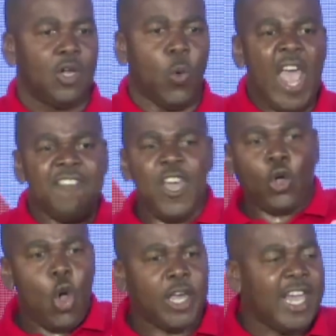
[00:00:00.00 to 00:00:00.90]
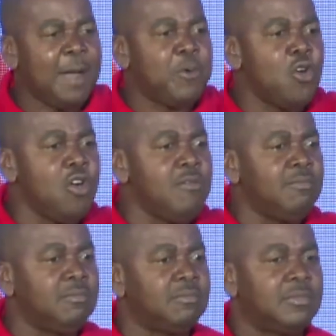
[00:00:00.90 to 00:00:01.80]
Wave your coquille broom,
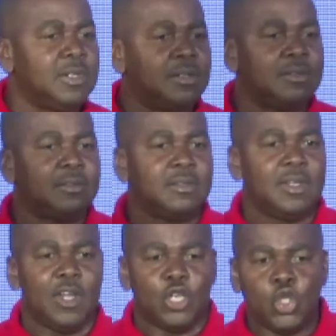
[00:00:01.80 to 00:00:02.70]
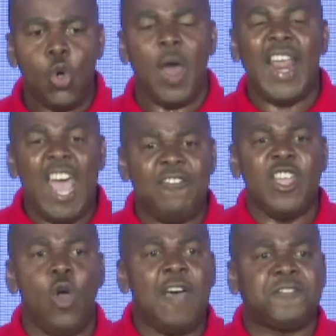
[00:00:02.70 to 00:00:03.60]
do whatever
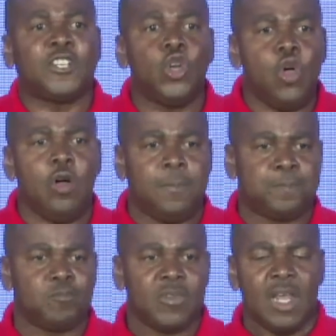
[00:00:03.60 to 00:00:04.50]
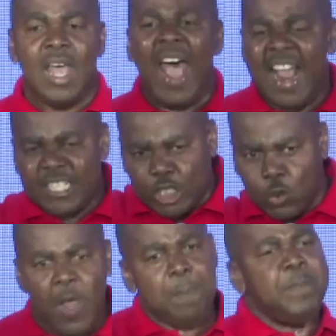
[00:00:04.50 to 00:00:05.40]
you have to do, and
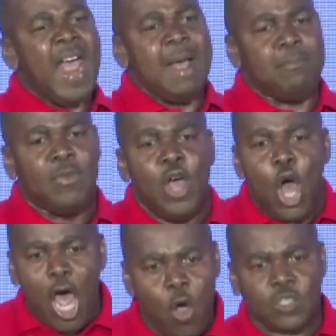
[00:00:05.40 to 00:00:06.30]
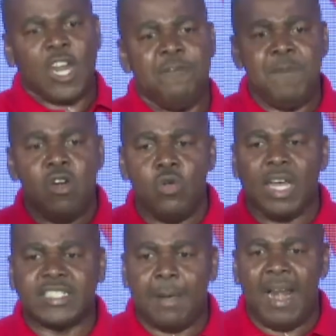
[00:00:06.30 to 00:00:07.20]
sweep them out of
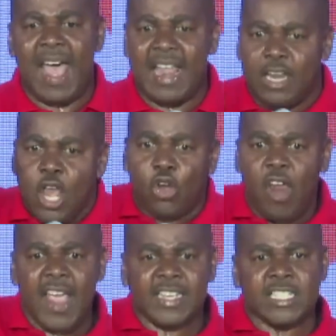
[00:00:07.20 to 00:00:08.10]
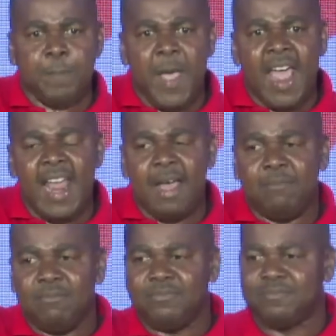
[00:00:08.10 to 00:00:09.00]
Moruga Tableland. Great is the PNM.
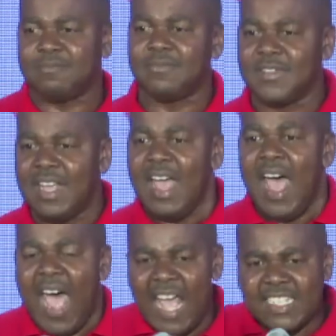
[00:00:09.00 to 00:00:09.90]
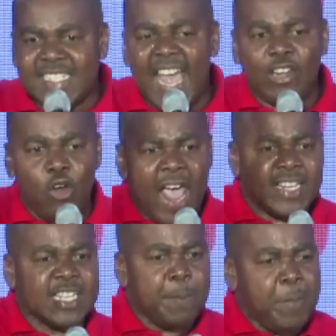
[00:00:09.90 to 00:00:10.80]
I said great
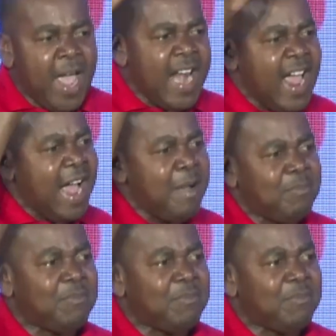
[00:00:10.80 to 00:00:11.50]
is the PNM.